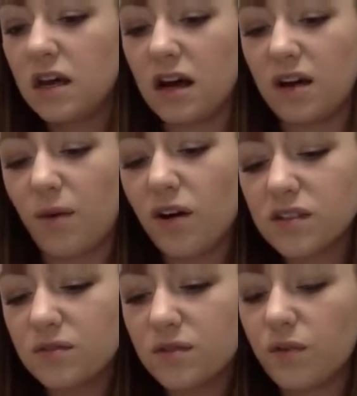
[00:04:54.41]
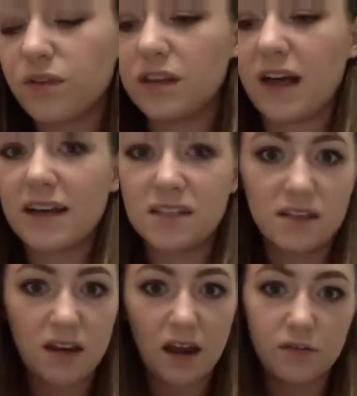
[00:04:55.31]
Also, it only lasted
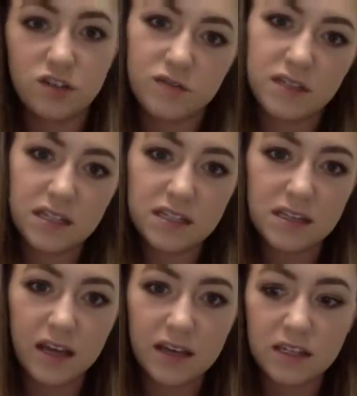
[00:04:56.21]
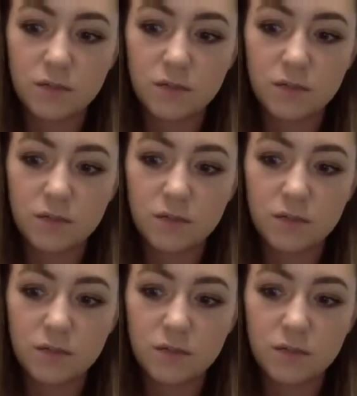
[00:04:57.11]
an average of 60 days,